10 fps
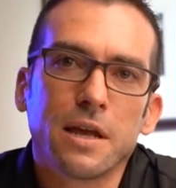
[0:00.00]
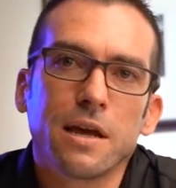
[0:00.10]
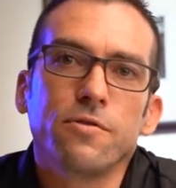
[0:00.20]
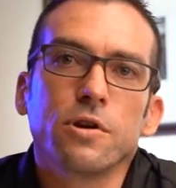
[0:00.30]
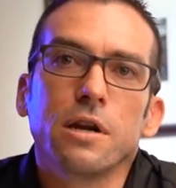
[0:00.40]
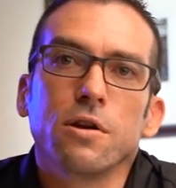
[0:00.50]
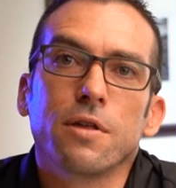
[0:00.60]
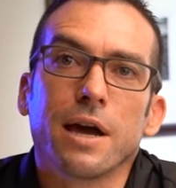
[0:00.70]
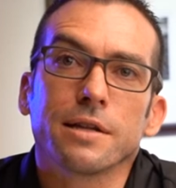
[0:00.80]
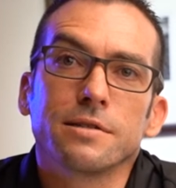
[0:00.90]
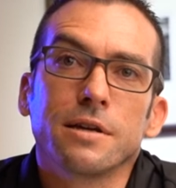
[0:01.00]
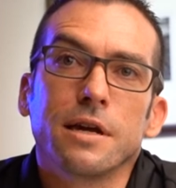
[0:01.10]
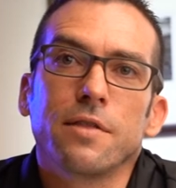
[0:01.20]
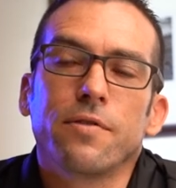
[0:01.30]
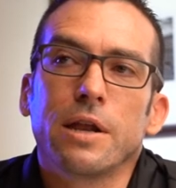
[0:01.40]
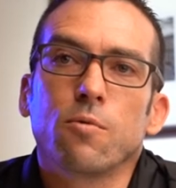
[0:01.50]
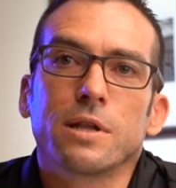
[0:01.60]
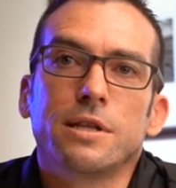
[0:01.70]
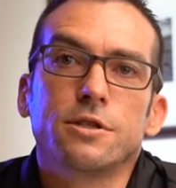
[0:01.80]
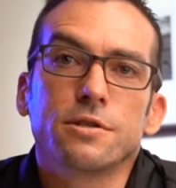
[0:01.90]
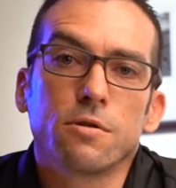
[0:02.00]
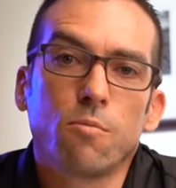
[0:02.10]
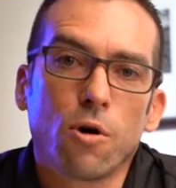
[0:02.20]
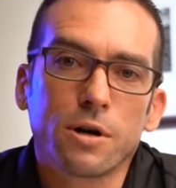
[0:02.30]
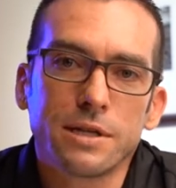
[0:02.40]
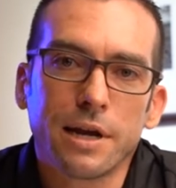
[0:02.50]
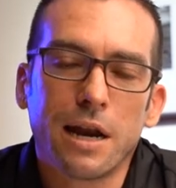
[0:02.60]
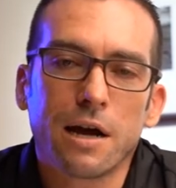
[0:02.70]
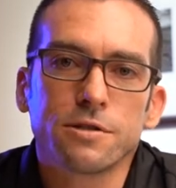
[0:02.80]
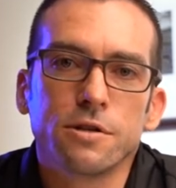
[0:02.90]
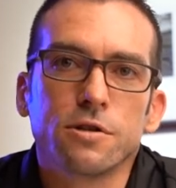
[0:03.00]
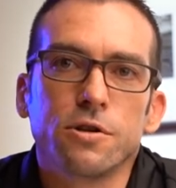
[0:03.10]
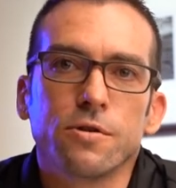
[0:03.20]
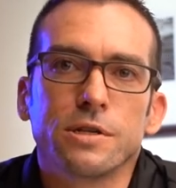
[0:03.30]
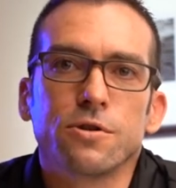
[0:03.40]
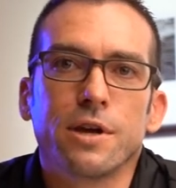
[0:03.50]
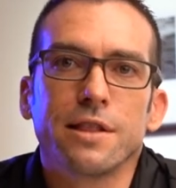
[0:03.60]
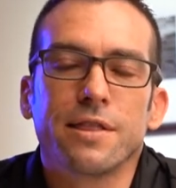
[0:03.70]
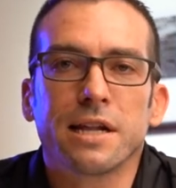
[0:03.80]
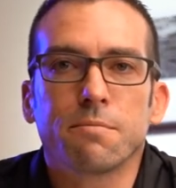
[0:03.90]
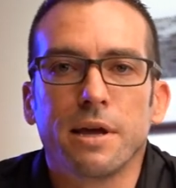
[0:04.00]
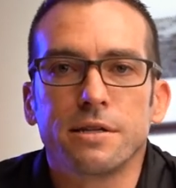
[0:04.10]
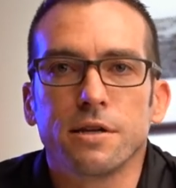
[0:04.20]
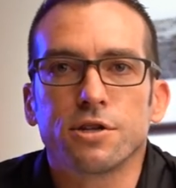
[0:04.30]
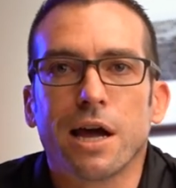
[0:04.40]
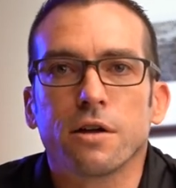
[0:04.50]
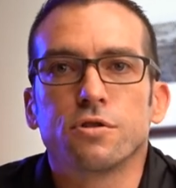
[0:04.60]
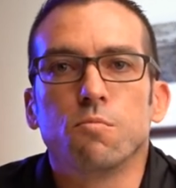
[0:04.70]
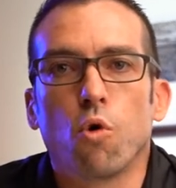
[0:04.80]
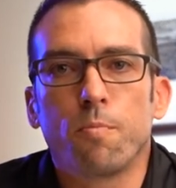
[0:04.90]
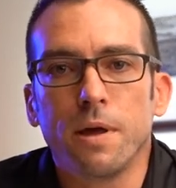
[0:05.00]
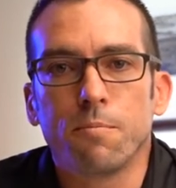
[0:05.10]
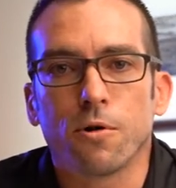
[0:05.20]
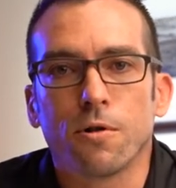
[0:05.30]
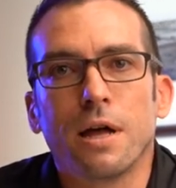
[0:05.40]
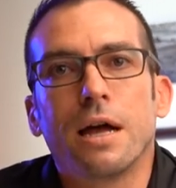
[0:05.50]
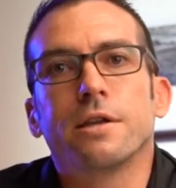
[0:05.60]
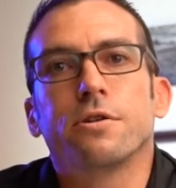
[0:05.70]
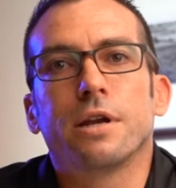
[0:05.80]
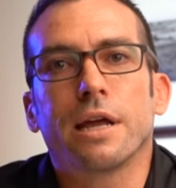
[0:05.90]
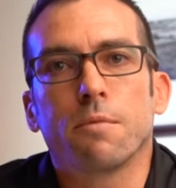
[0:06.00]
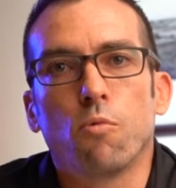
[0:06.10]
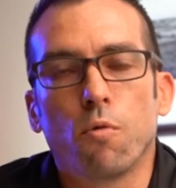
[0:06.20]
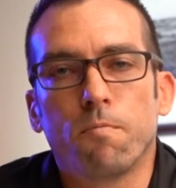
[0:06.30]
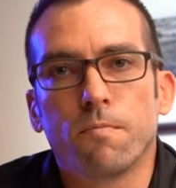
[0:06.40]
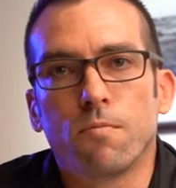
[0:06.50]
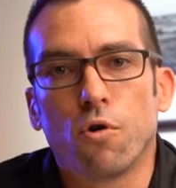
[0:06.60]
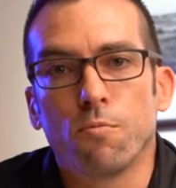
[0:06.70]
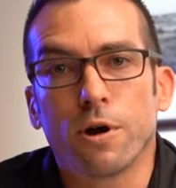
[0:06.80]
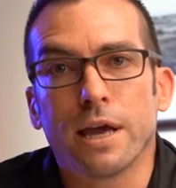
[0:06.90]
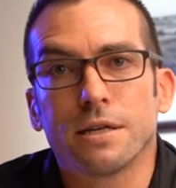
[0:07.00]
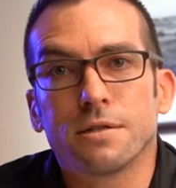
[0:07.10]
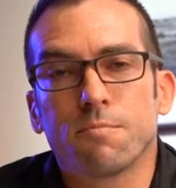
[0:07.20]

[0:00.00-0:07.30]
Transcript: If you can do that, then what digital marketing allows you to do is to get that message out to more people and you can get more bookings.